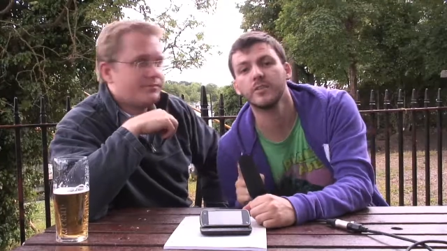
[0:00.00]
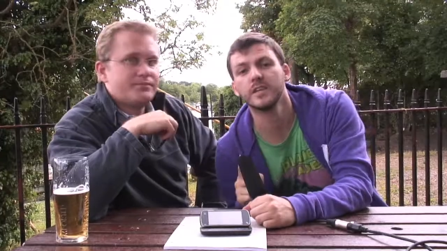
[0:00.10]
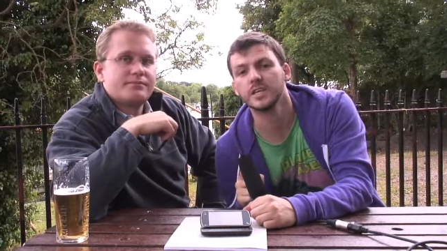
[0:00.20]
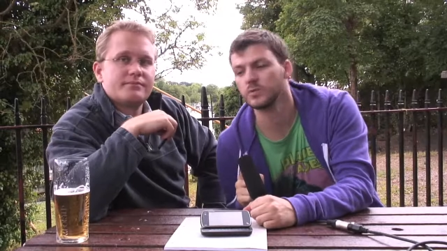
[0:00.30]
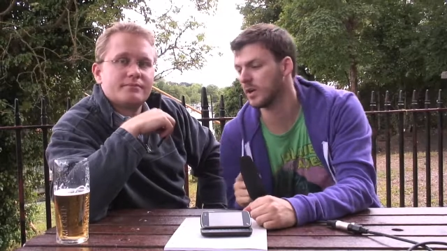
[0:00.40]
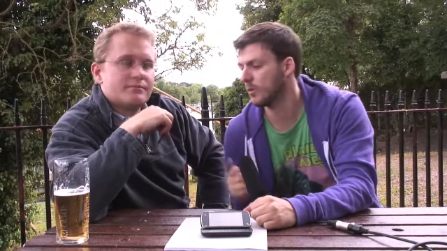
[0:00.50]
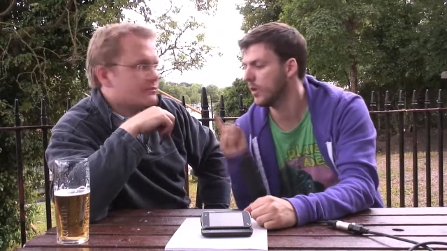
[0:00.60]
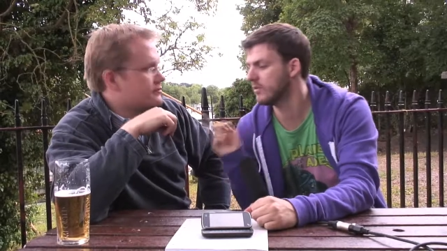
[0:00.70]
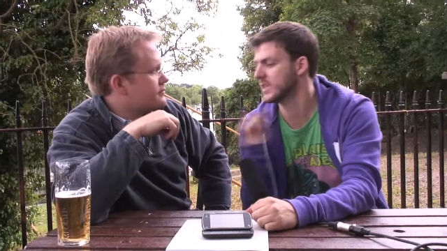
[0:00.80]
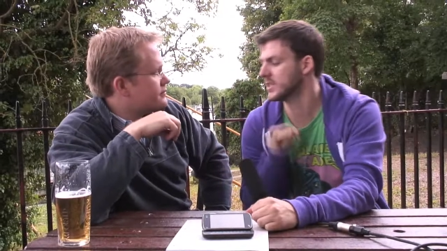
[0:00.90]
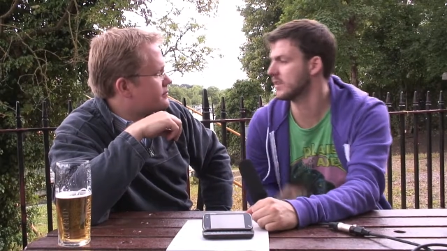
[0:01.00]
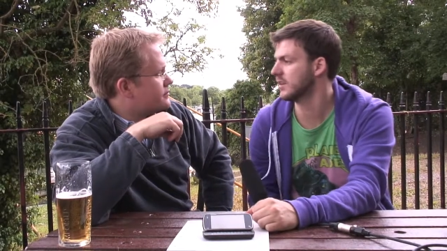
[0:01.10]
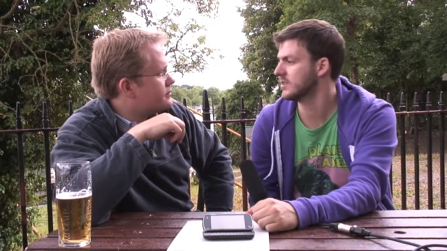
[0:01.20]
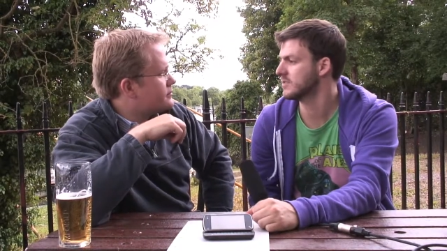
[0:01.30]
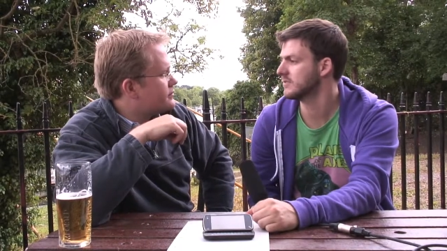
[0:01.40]
Speaker 1: thing is, right, where is that
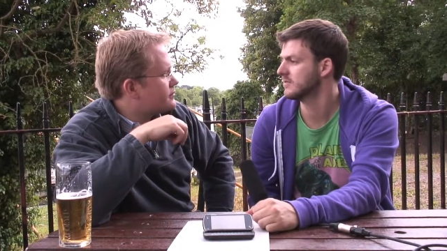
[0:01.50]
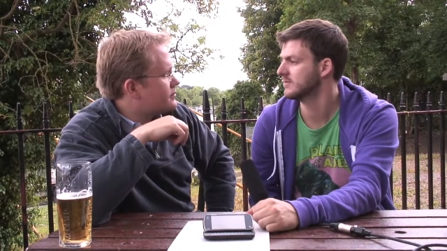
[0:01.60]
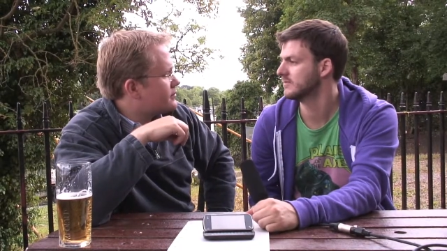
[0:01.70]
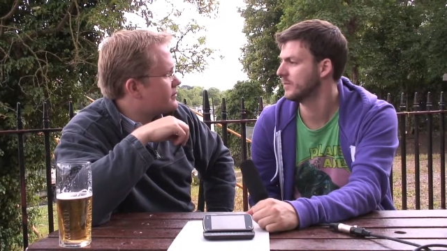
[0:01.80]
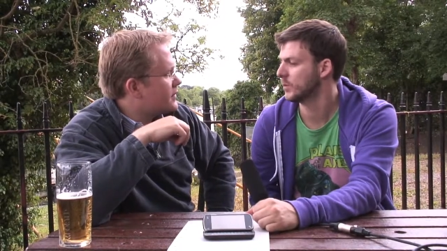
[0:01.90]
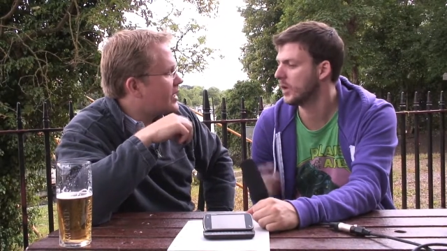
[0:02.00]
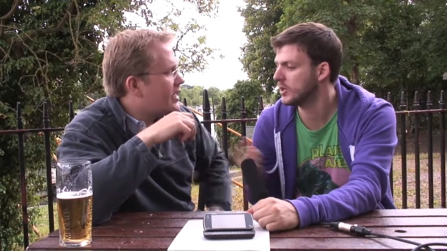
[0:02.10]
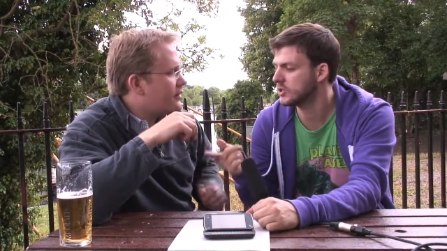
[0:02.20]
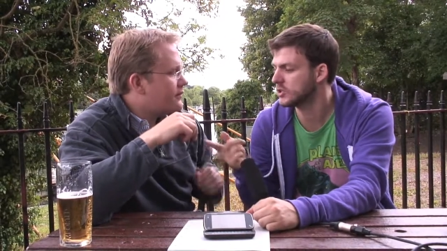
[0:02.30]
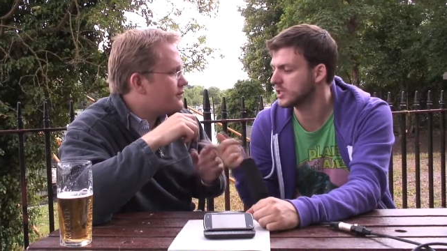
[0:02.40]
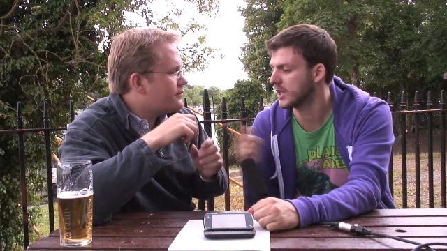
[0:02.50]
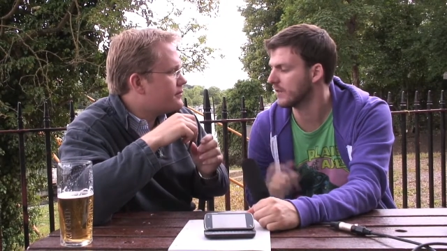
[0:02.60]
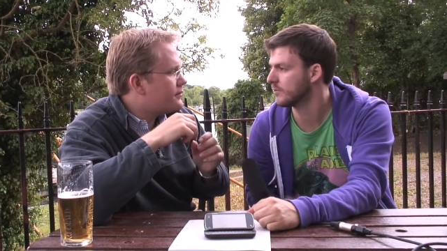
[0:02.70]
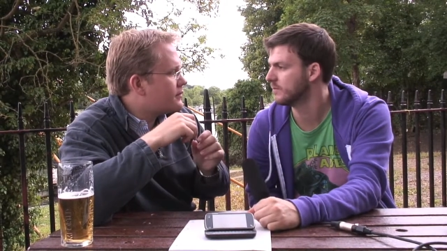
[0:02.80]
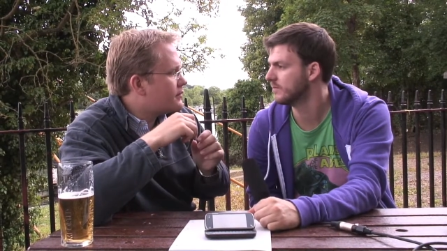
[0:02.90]
stylus? Where did you just get
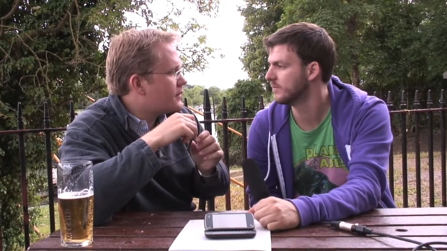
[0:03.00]
that from?